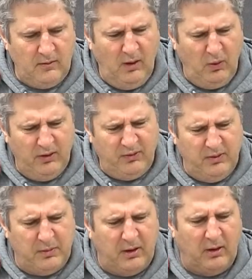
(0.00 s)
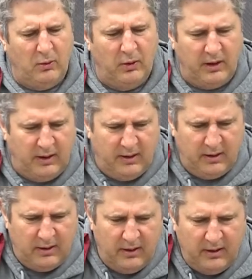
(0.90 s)
I watch football all week,
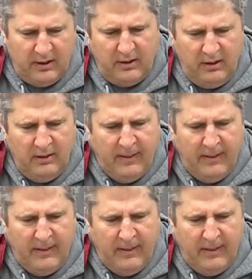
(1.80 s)
and then